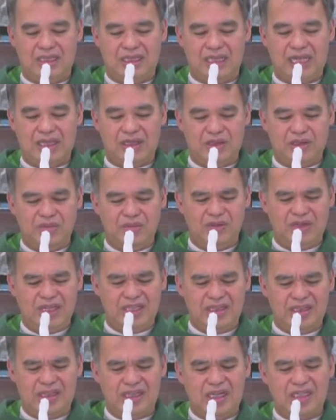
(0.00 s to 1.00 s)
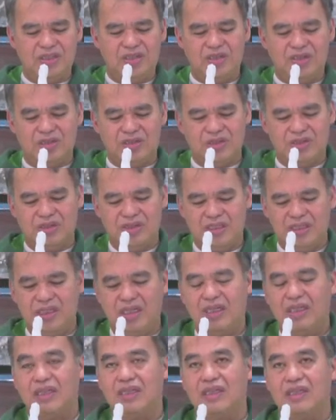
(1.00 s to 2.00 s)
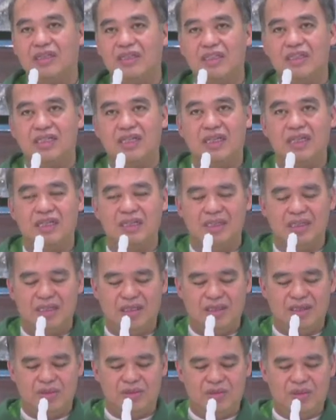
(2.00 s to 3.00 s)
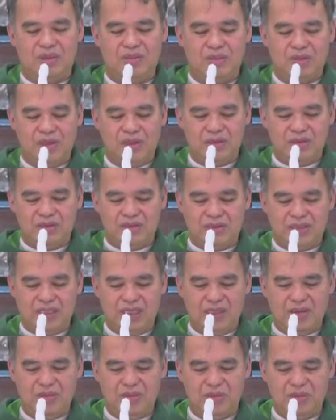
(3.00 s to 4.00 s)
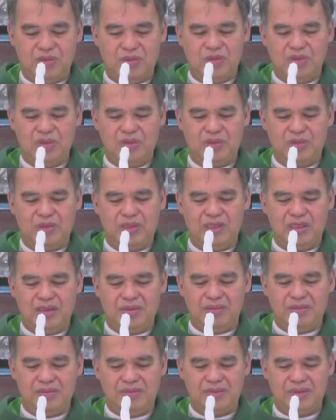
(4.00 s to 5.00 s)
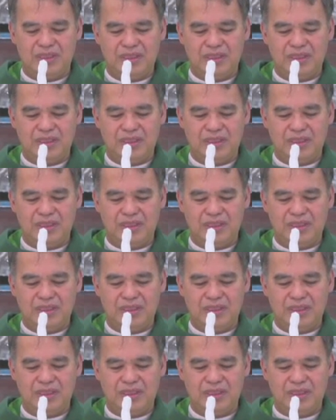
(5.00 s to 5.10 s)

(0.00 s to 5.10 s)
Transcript: accumulate treasures on earth, he said, where moths and woodworm